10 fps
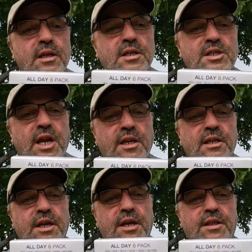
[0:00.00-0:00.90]

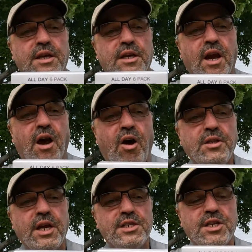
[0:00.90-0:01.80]
Secondly, the
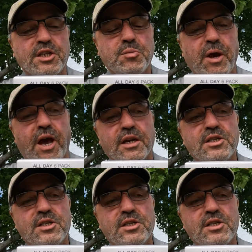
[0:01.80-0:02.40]
all-day six-pack.